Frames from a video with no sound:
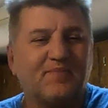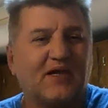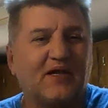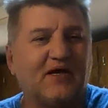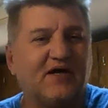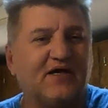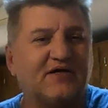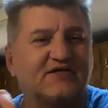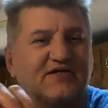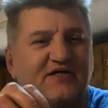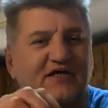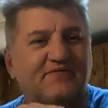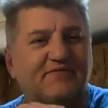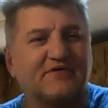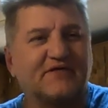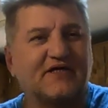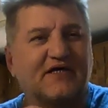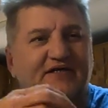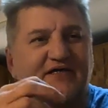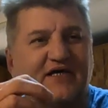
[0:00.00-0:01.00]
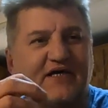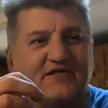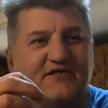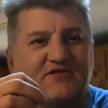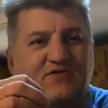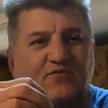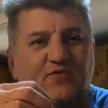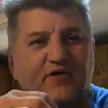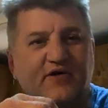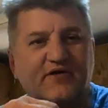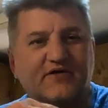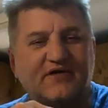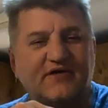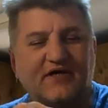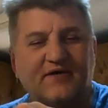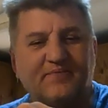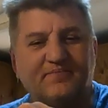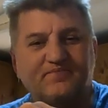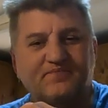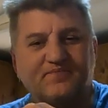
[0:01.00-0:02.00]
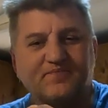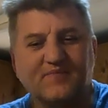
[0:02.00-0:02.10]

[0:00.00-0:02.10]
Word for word: uh, to give it that taste to where it, uh,